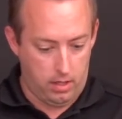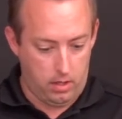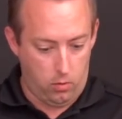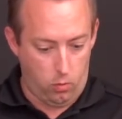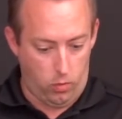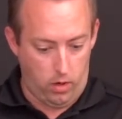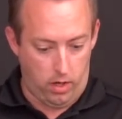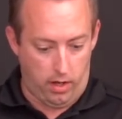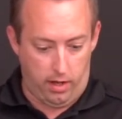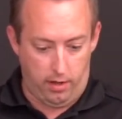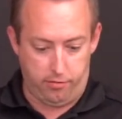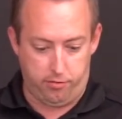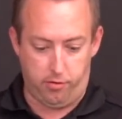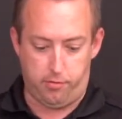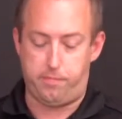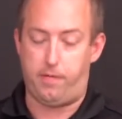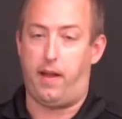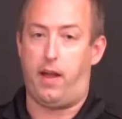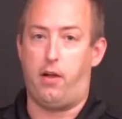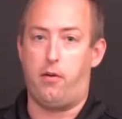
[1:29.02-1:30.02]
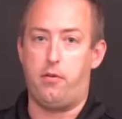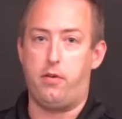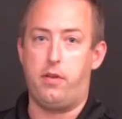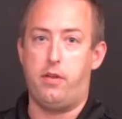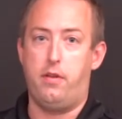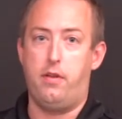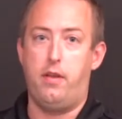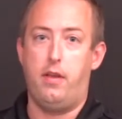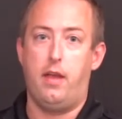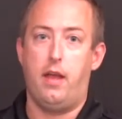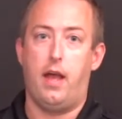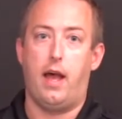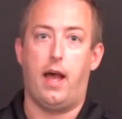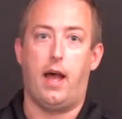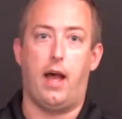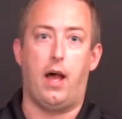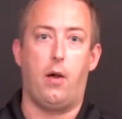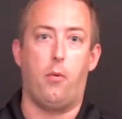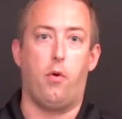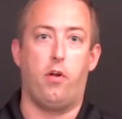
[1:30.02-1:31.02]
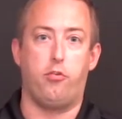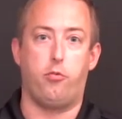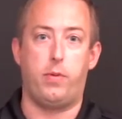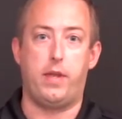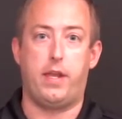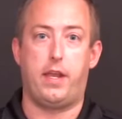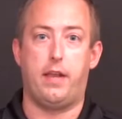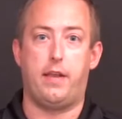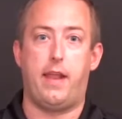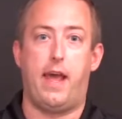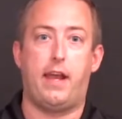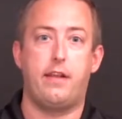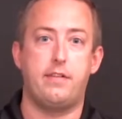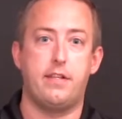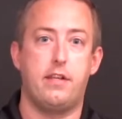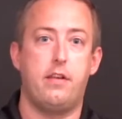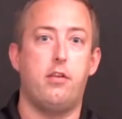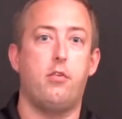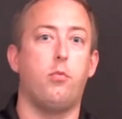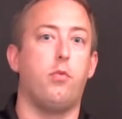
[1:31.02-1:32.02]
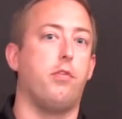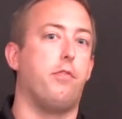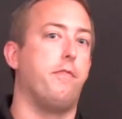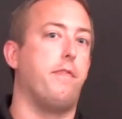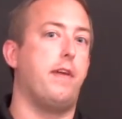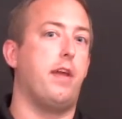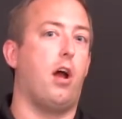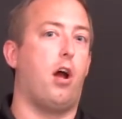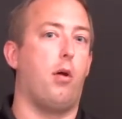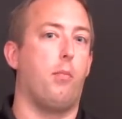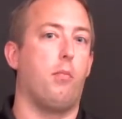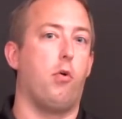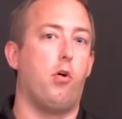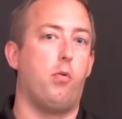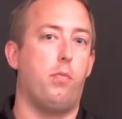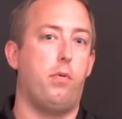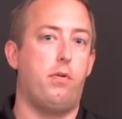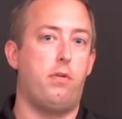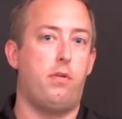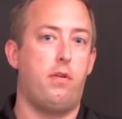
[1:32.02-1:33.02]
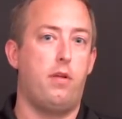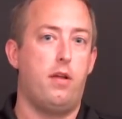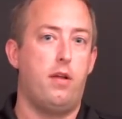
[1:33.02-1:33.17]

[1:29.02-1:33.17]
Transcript: We also found, once we connected with VR Mobile,